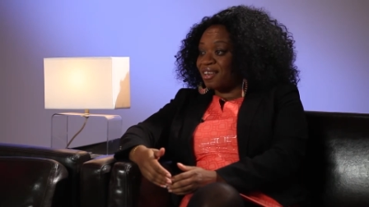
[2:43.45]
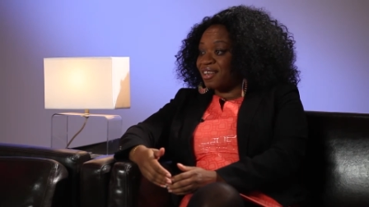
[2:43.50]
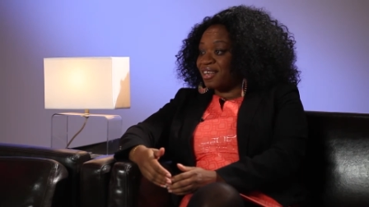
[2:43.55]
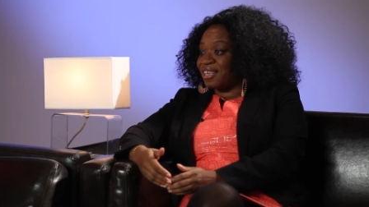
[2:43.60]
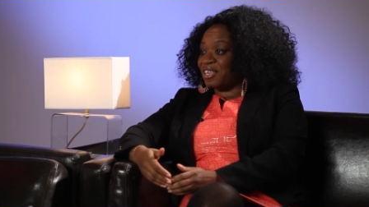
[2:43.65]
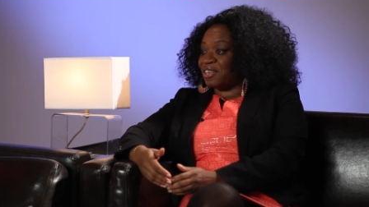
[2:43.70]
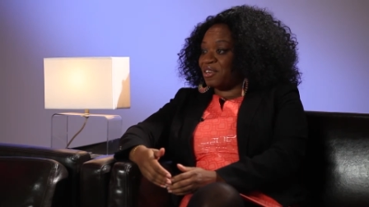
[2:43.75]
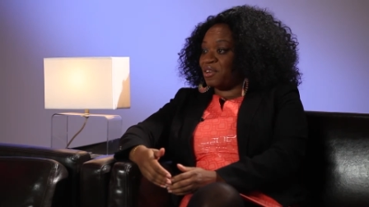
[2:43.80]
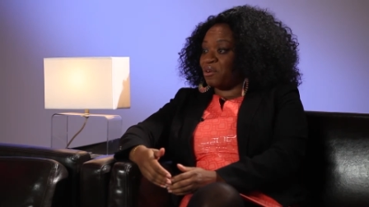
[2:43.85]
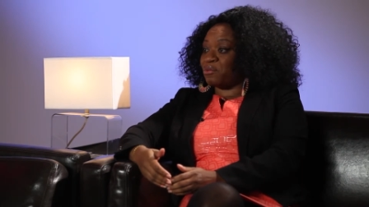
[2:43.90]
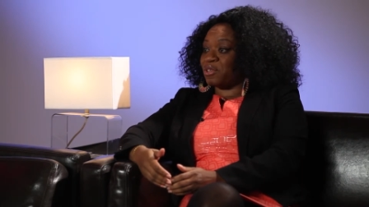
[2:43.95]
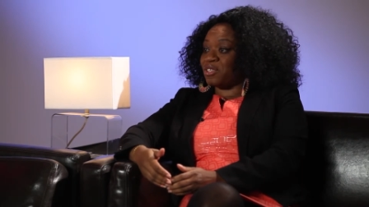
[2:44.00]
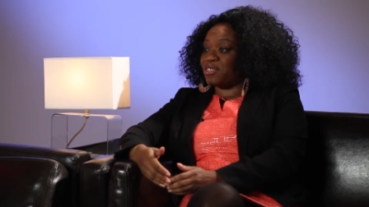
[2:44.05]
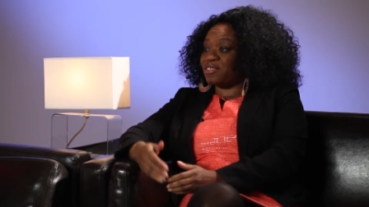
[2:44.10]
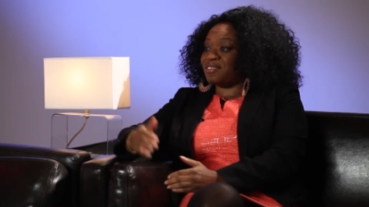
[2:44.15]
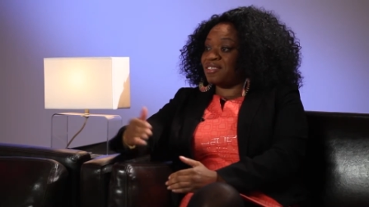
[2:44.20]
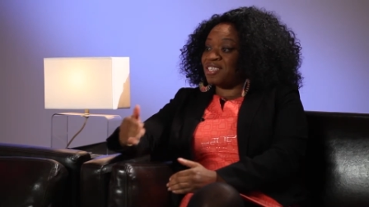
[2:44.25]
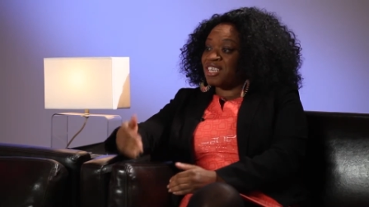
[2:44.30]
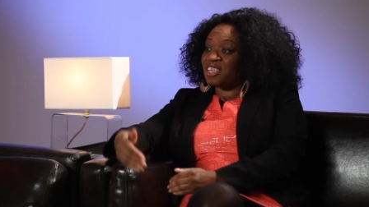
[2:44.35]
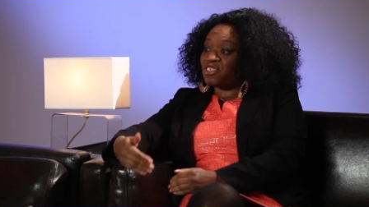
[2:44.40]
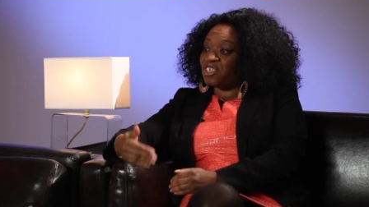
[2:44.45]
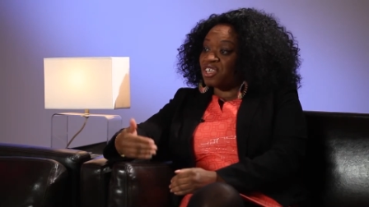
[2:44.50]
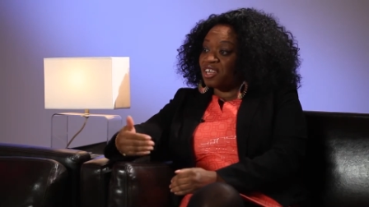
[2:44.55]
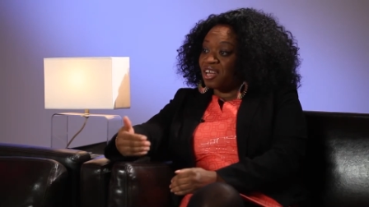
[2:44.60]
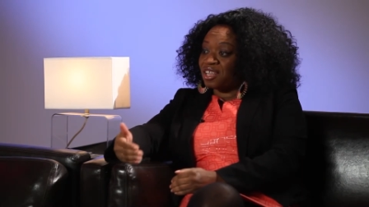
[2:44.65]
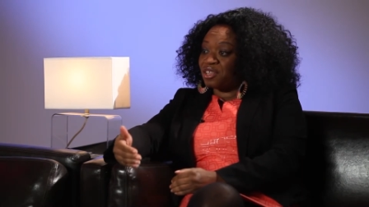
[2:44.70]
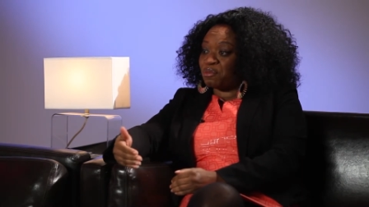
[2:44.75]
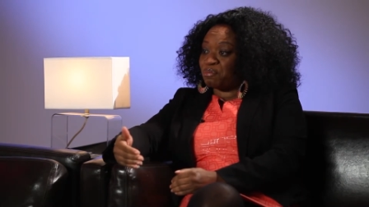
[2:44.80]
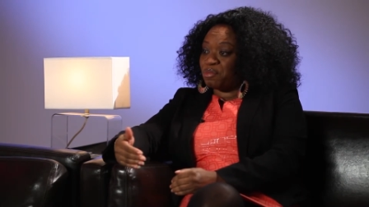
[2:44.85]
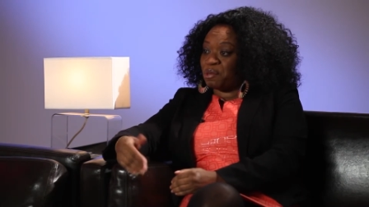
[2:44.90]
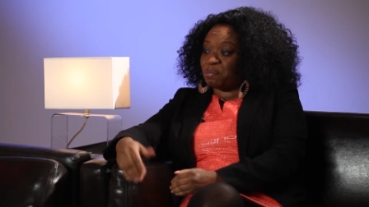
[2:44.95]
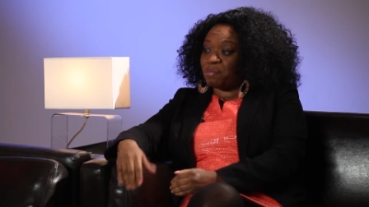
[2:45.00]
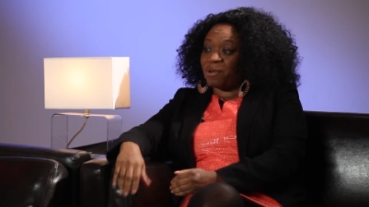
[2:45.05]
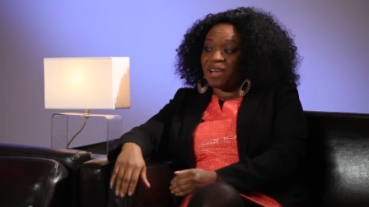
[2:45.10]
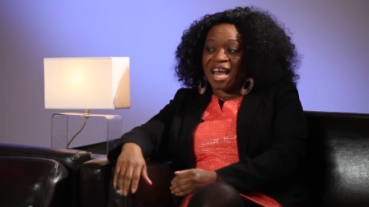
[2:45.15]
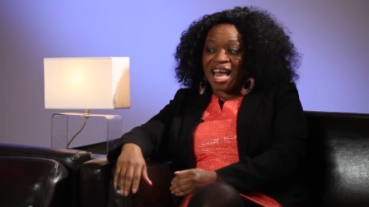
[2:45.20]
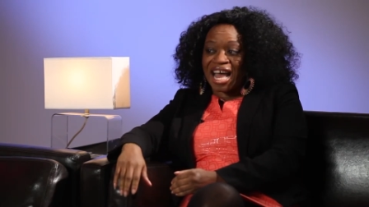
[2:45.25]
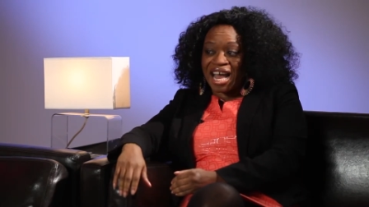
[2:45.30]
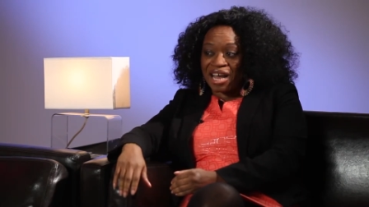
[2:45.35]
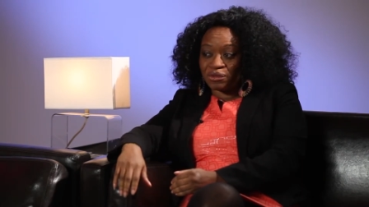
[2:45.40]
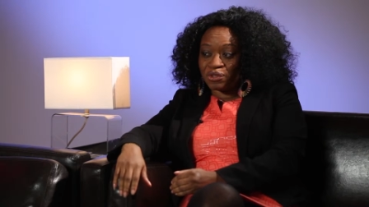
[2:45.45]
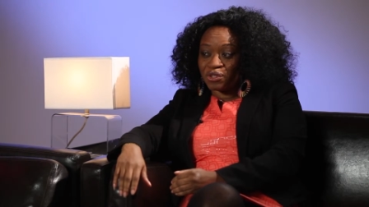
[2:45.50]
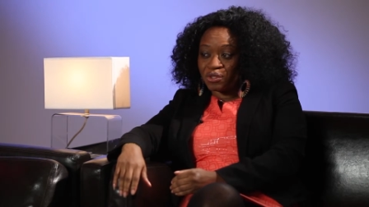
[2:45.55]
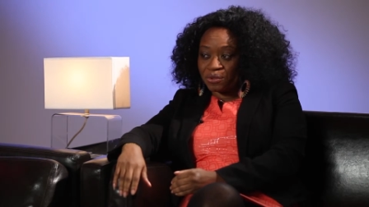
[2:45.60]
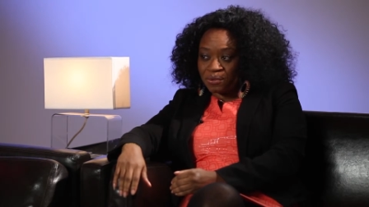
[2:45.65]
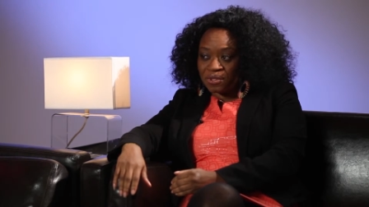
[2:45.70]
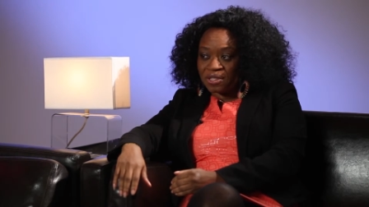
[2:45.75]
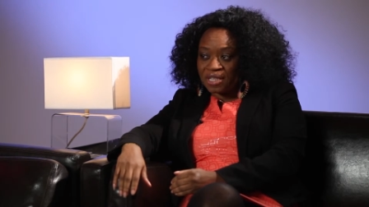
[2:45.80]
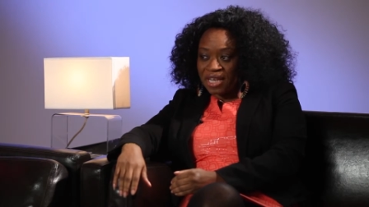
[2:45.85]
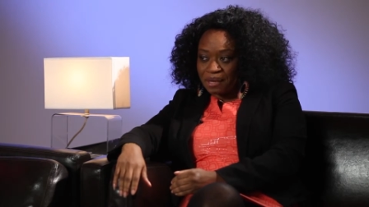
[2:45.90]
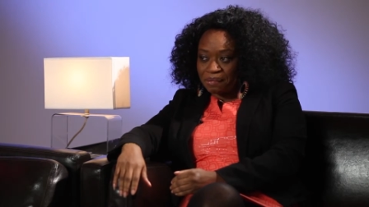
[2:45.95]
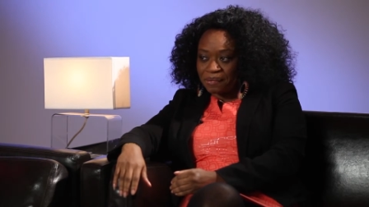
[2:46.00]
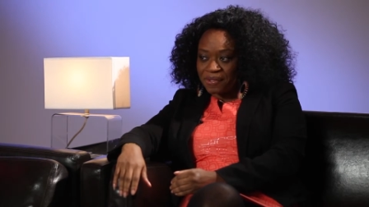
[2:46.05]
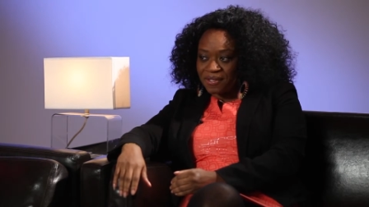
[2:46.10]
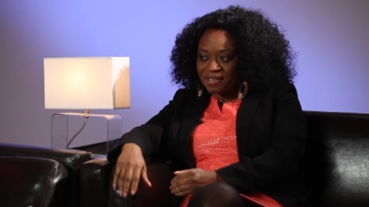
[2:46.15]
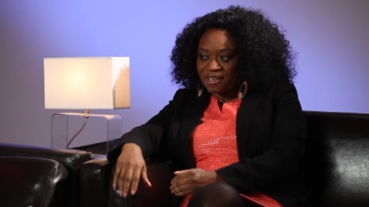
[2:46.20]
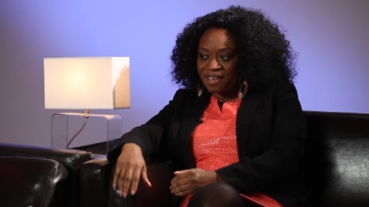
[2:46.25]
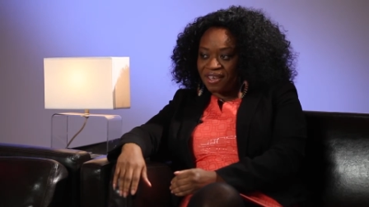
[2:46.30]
which is teaching other people how-to steps,